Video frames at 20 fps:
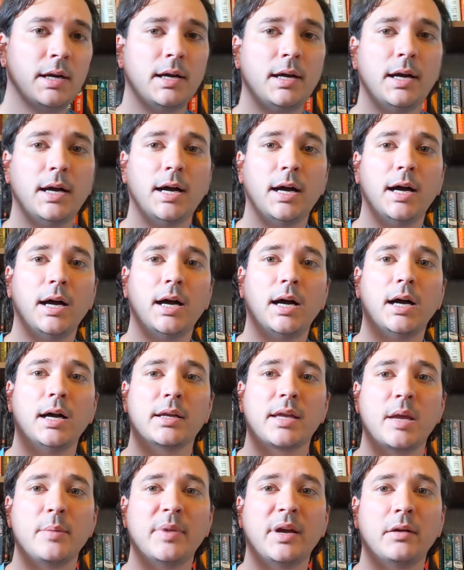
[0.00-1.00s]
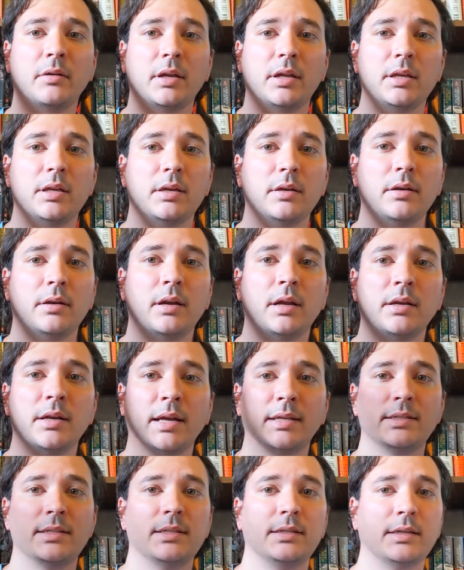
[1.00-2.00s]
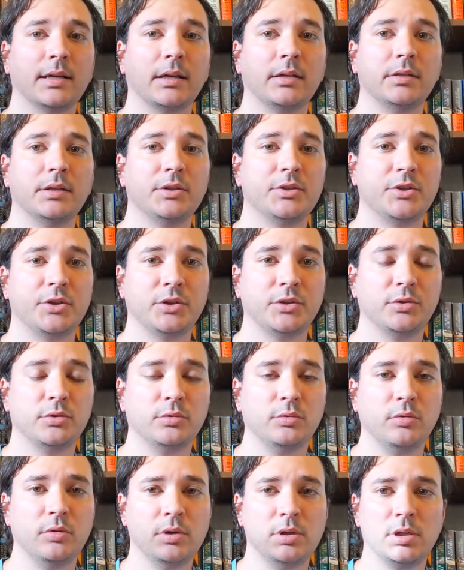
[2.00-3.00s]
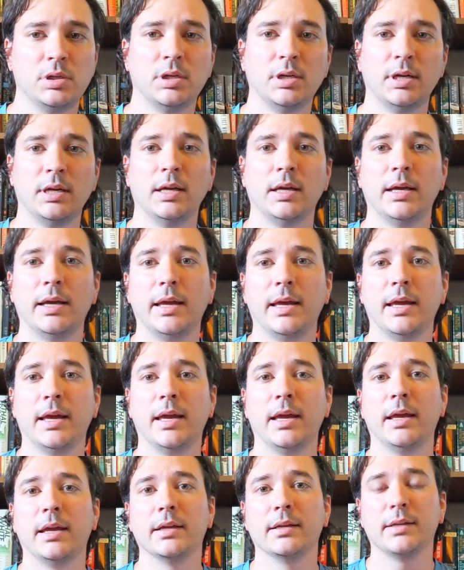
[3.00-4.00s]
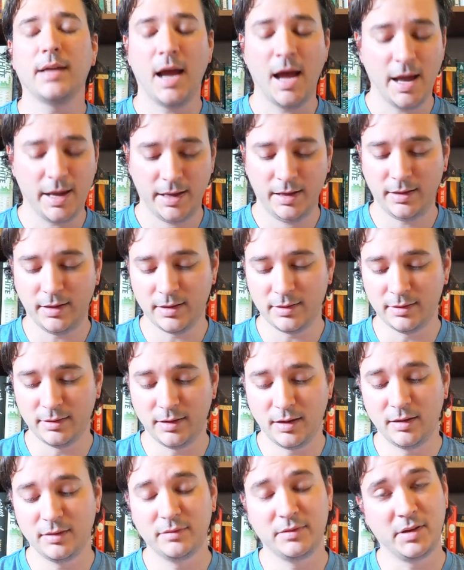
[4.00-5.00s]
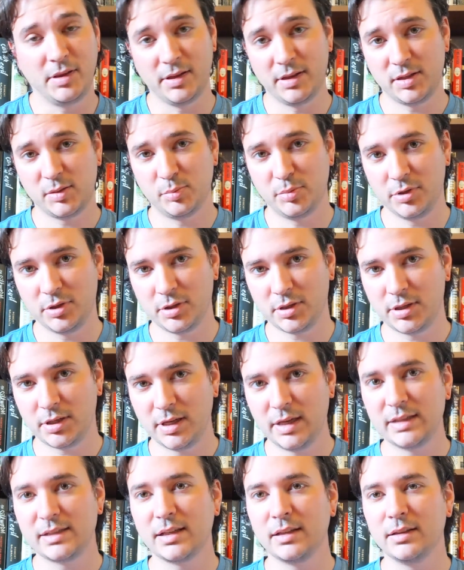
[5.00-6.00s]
Came out in 1992, and I loved this book. It's a